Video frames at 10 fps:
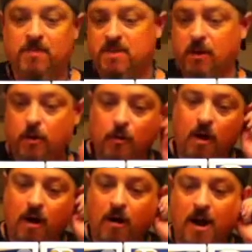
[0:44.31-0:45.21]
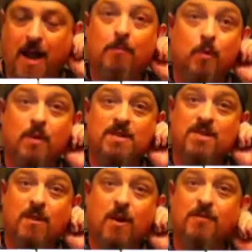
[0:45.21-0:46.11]
So, alright, we're going to
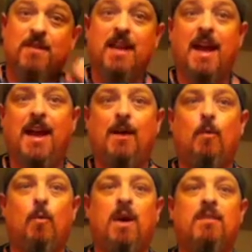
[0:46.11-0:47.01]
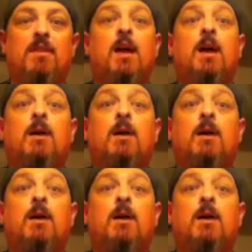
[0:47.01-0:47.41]
start off today with